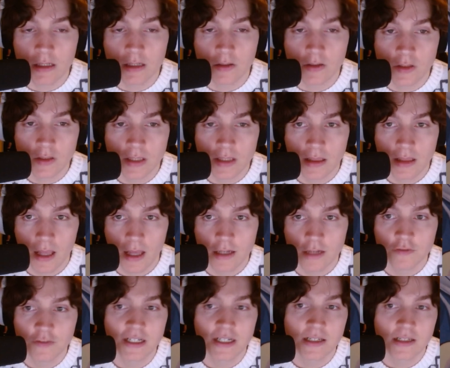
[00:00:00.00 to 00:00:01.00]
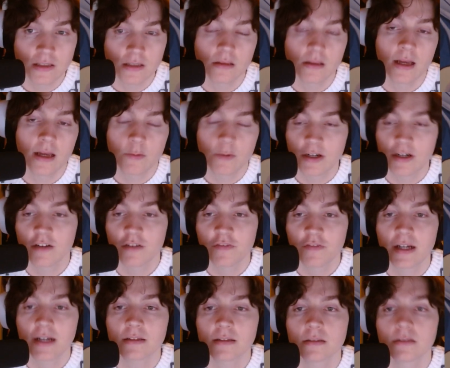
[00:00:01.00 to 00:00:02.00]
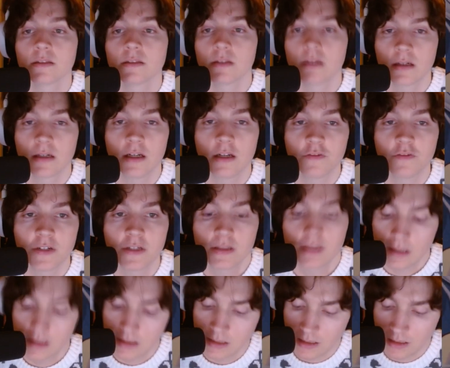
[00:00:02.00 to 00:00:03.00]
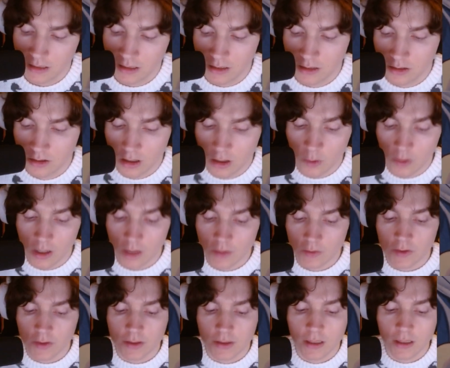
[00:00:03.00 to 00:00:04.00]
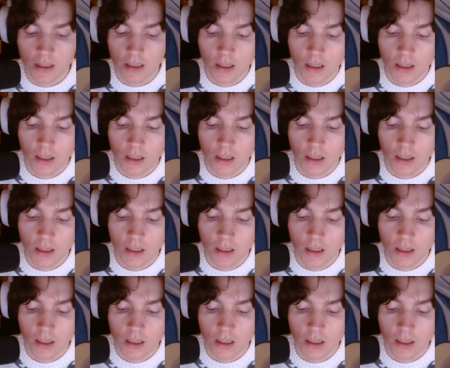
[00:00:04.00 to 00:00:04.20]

good stat line, vanilla stat line with an effect. Gotta love it, sadly no counter.